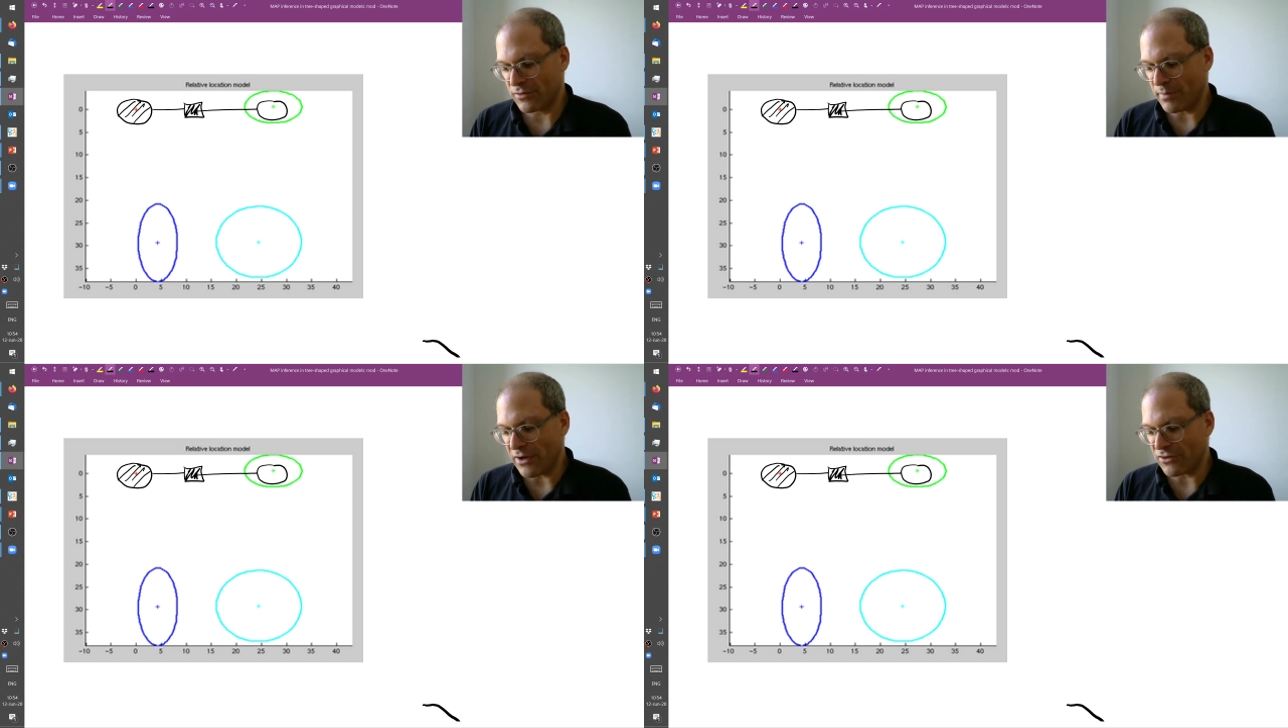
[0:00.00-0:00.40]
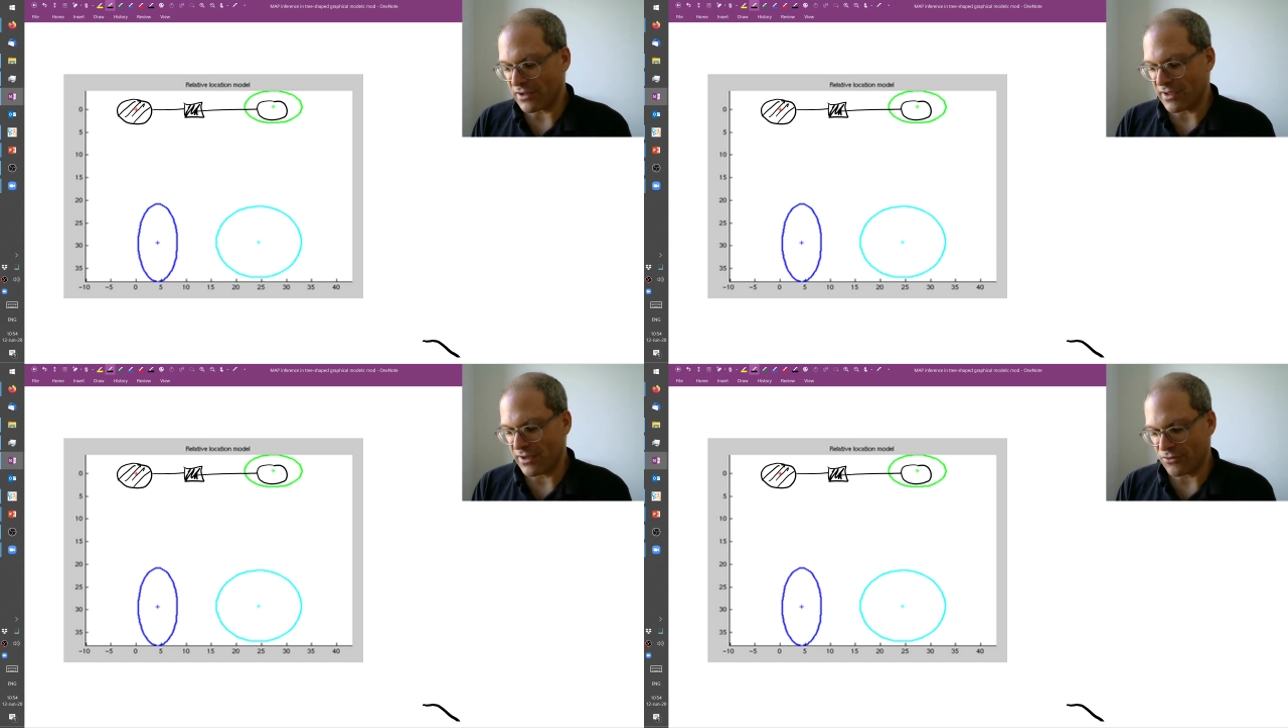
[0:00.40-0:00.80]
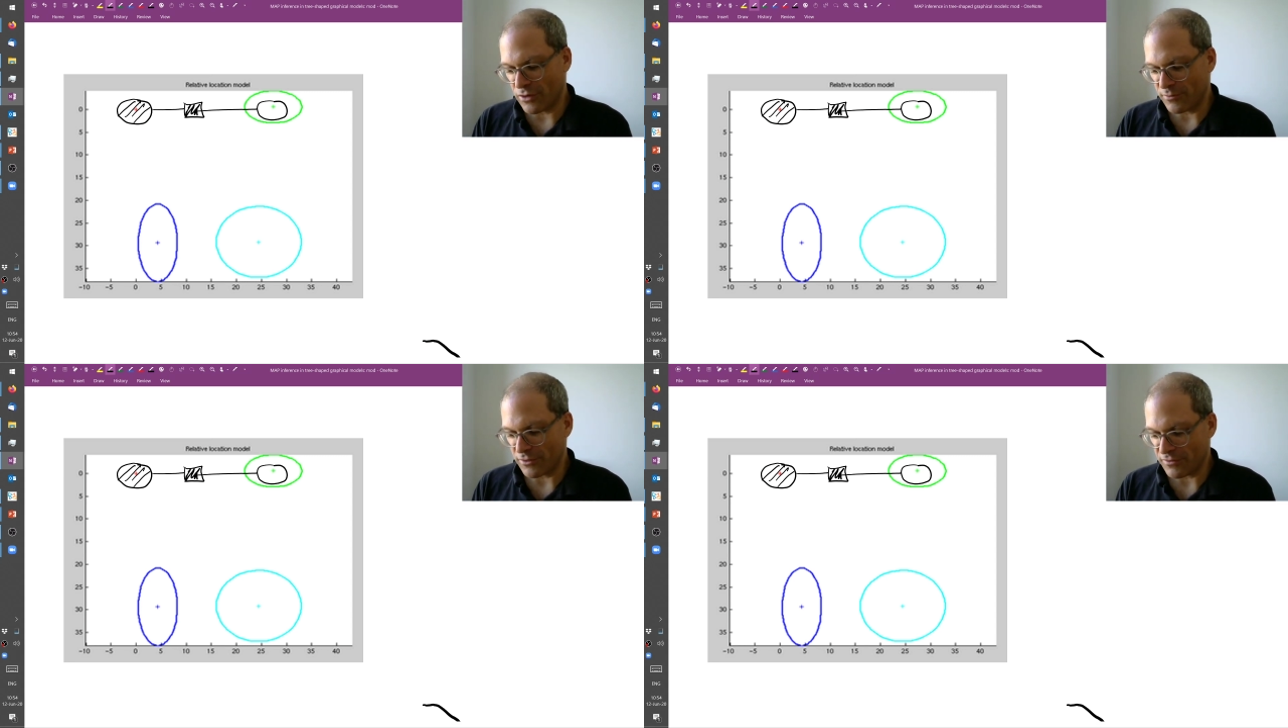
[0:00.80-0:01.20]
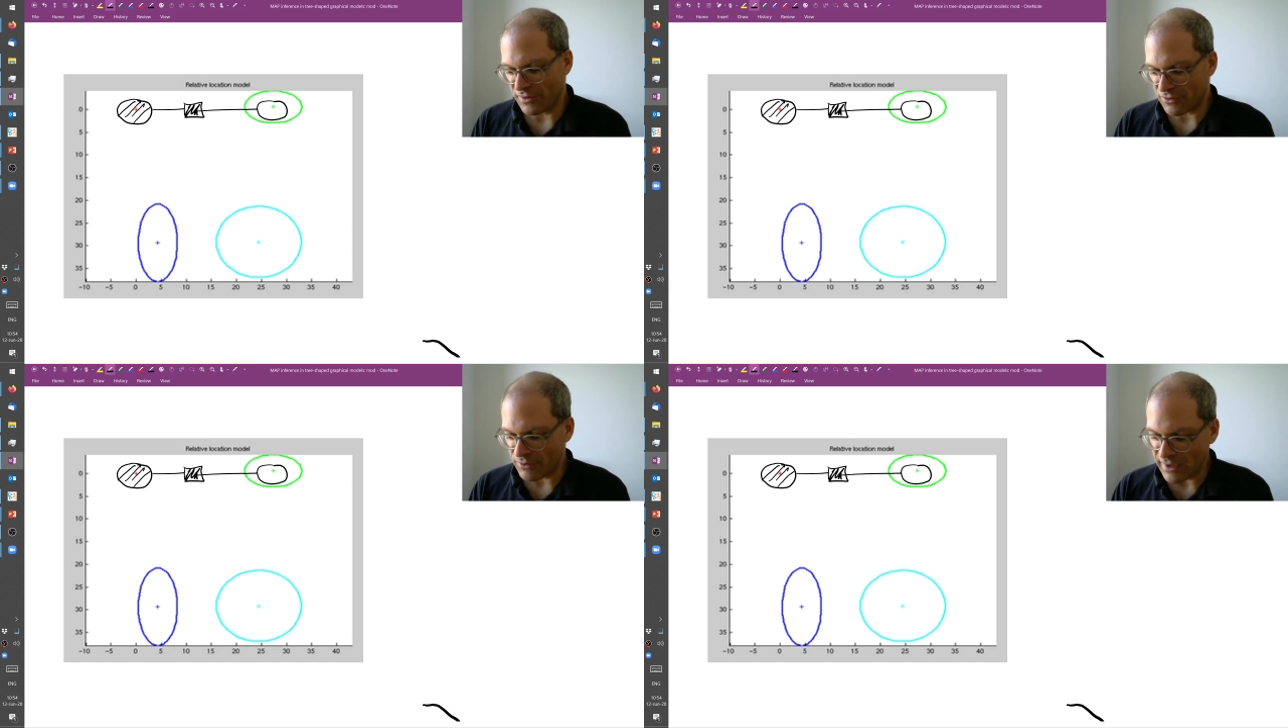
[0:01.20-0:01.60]
spatially in terms of
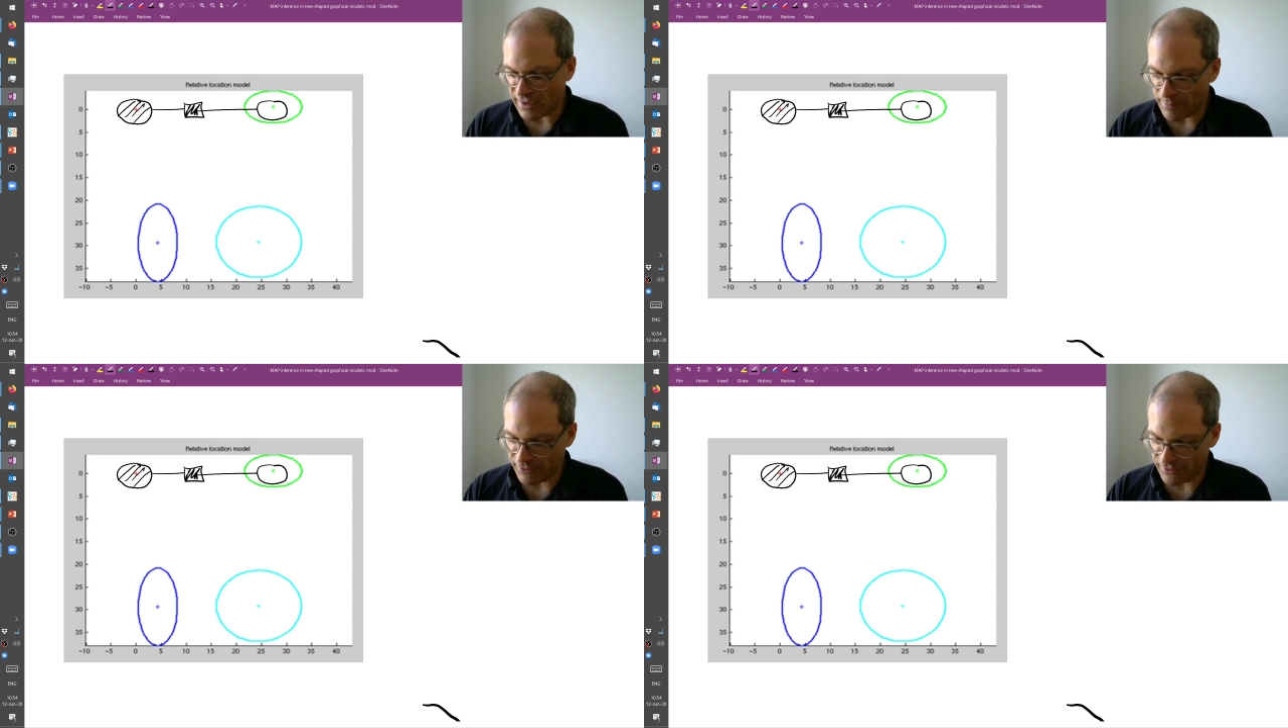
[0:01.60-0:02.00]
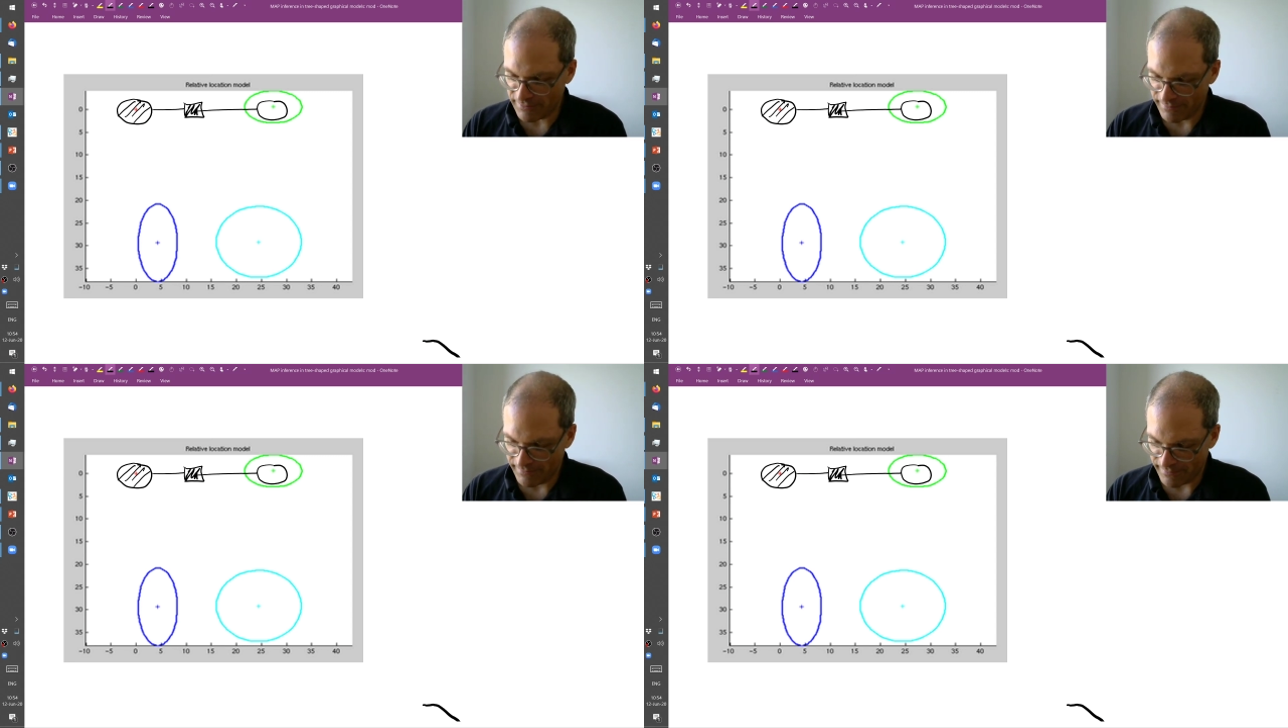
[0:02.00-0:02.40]
this green ellipse.